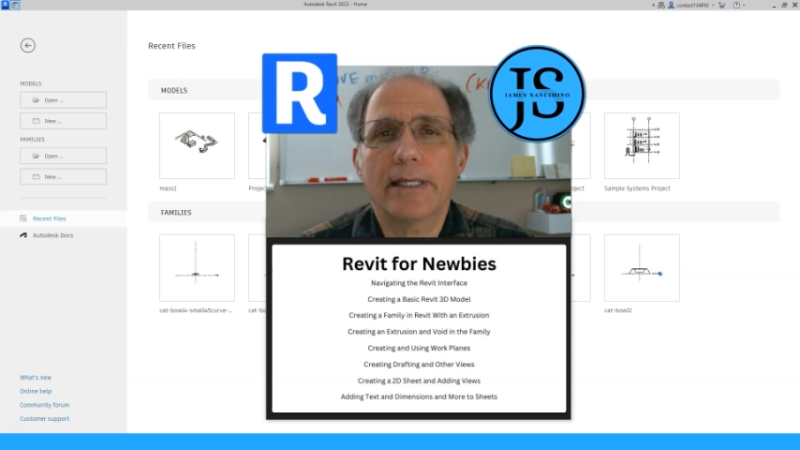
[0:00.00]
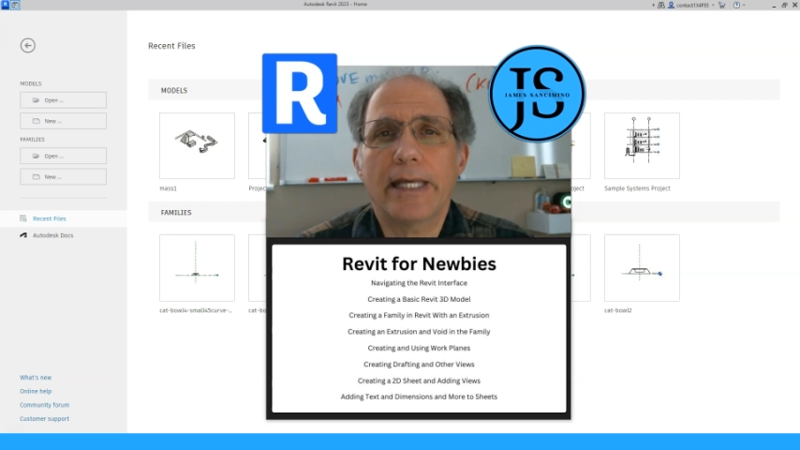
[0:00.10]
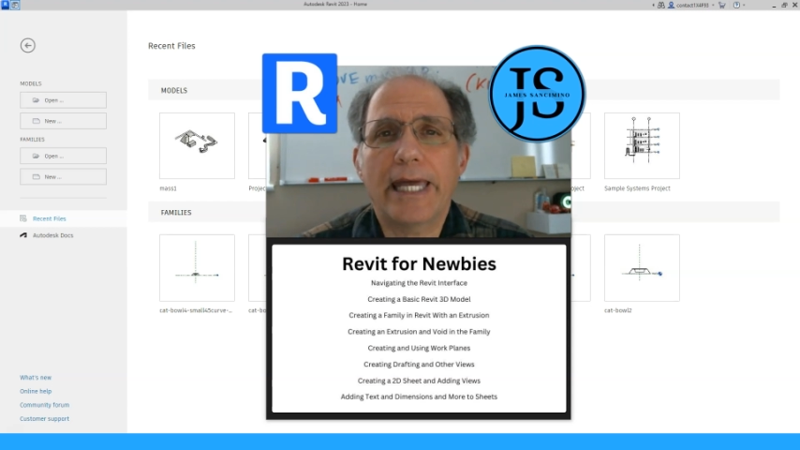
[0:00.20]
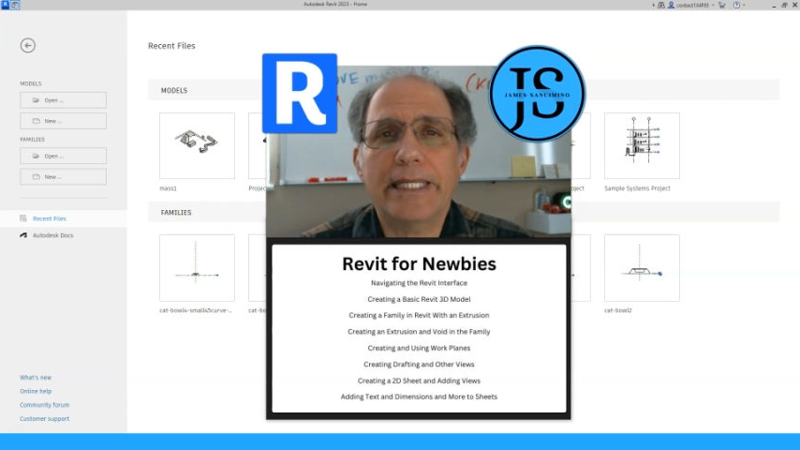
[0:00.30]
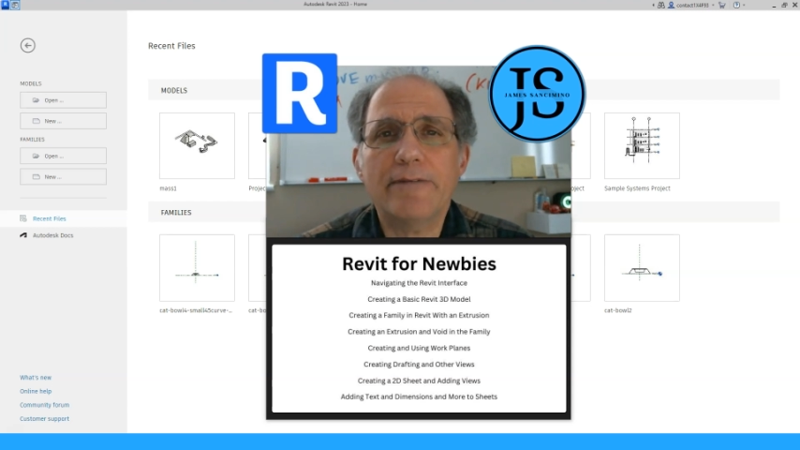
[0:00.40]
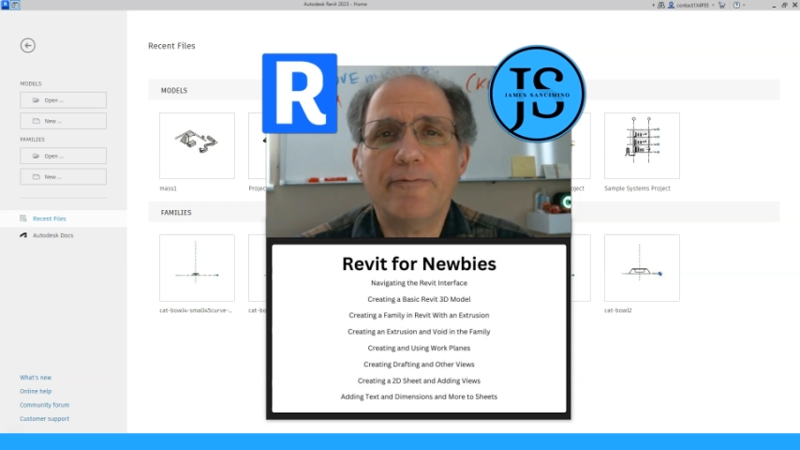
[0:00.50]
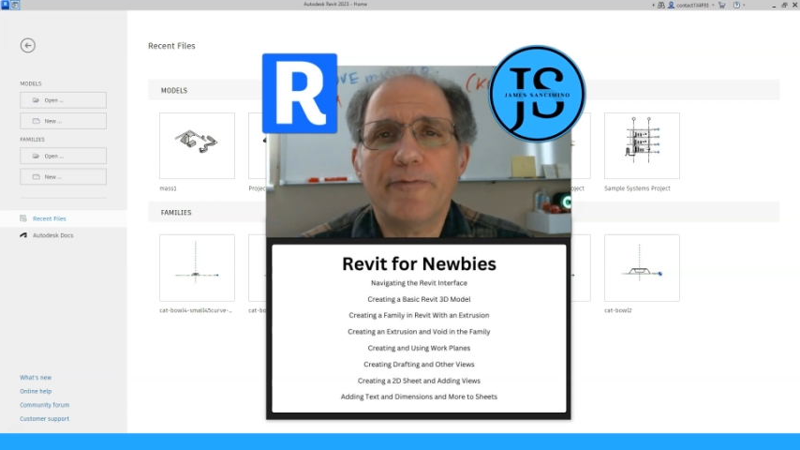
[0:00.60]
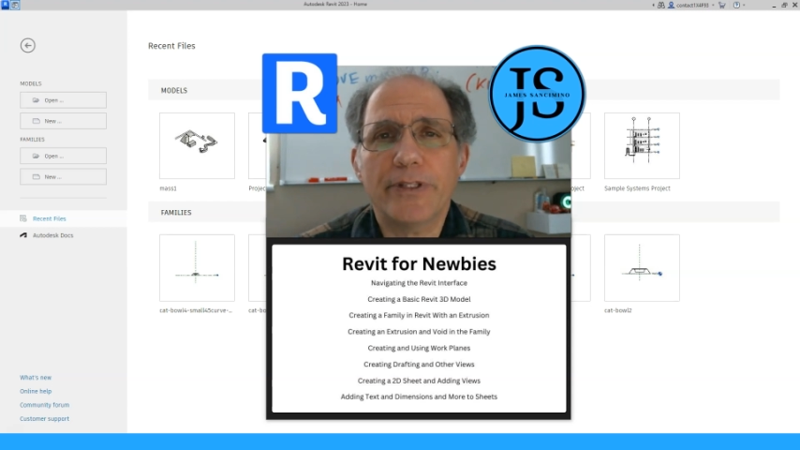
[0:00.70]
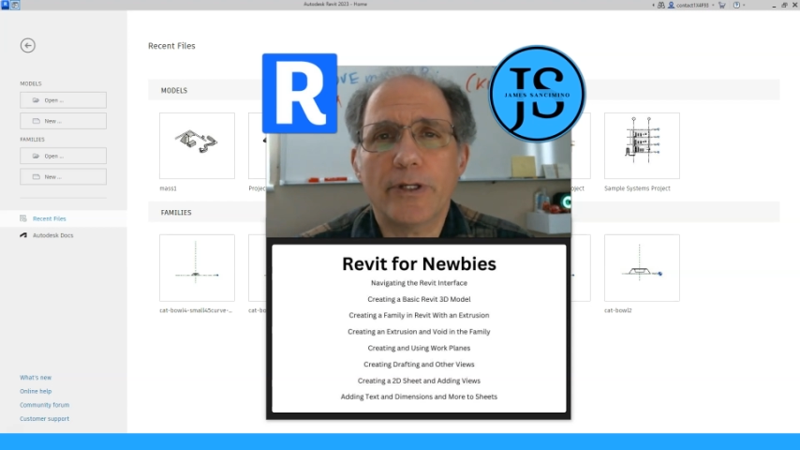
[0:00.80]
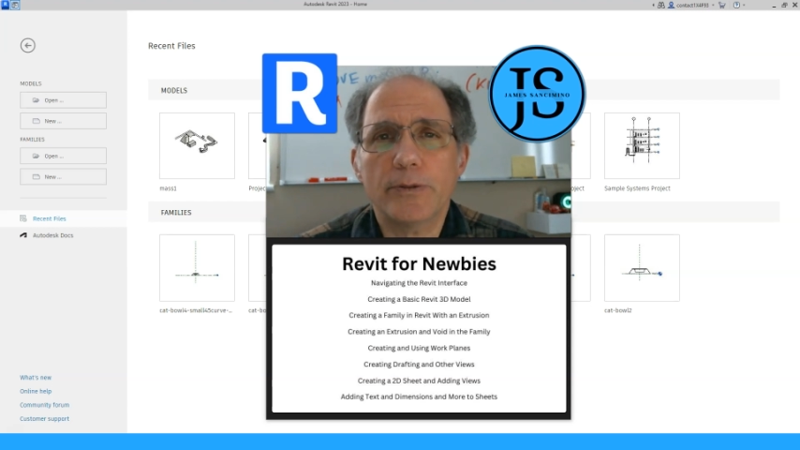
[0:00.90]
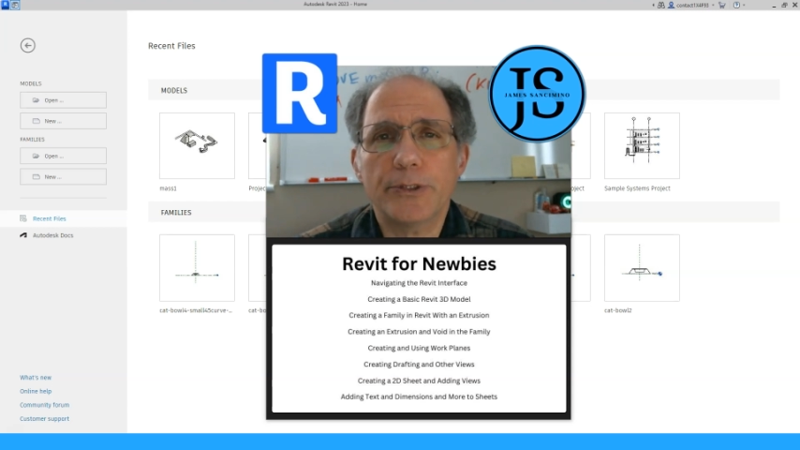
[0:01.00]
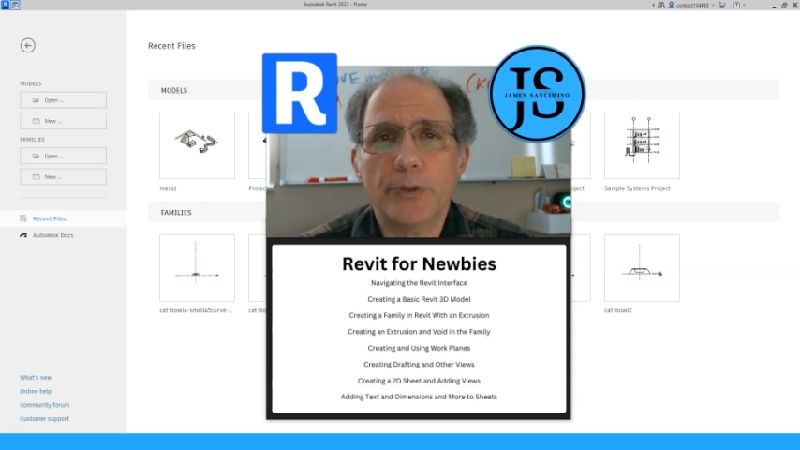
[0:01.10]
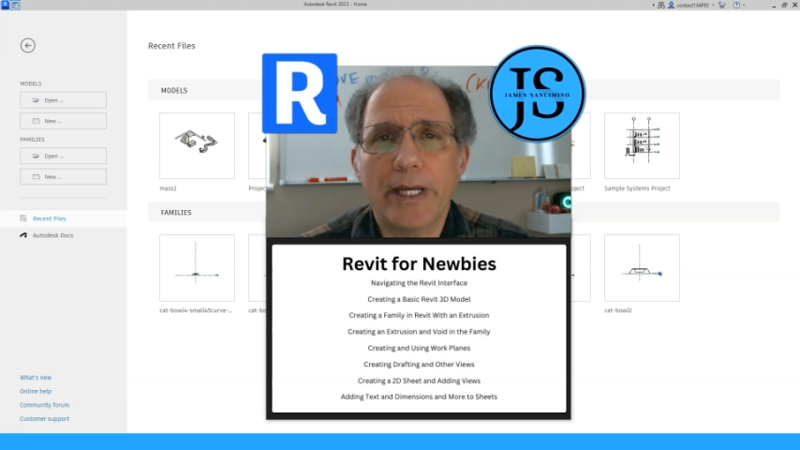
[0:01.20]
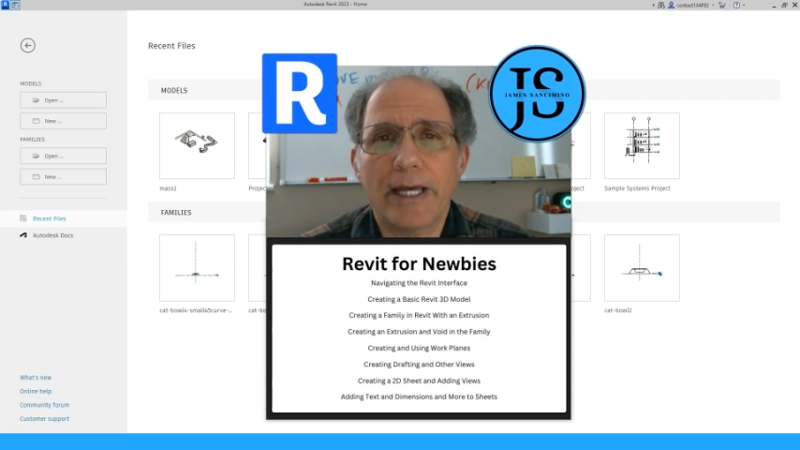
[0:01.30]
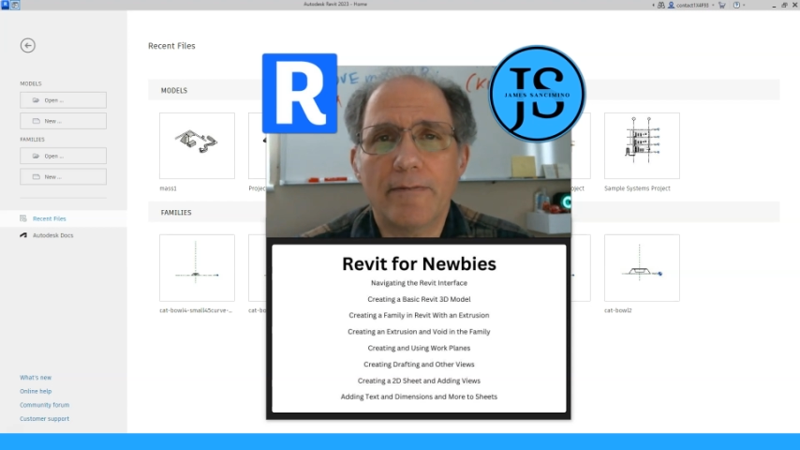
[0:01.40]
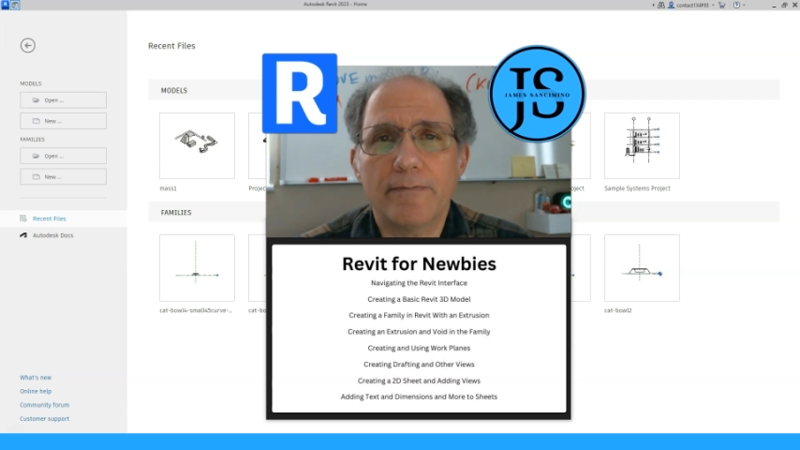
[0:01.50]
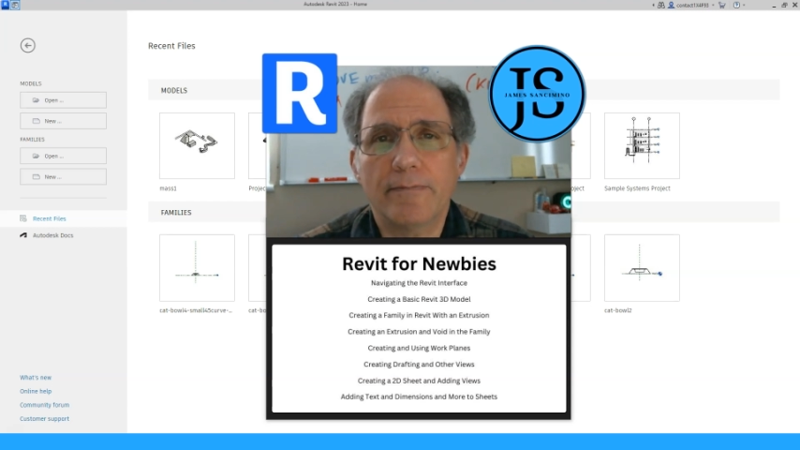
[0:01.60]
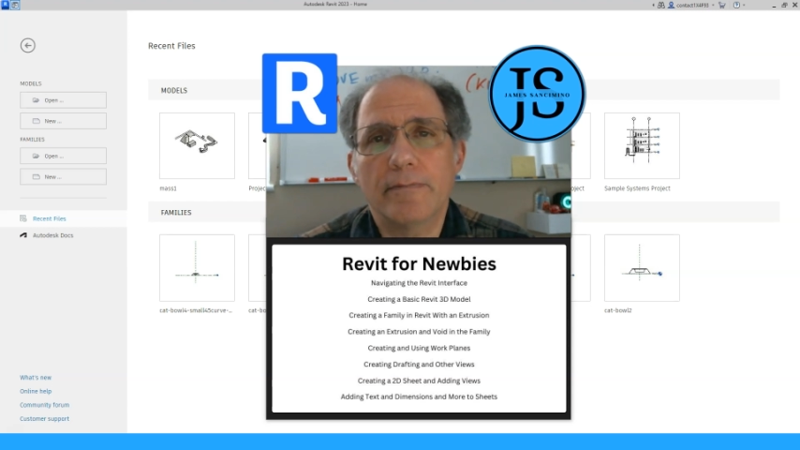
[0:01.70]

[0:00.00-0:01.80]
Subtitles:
and even for those who have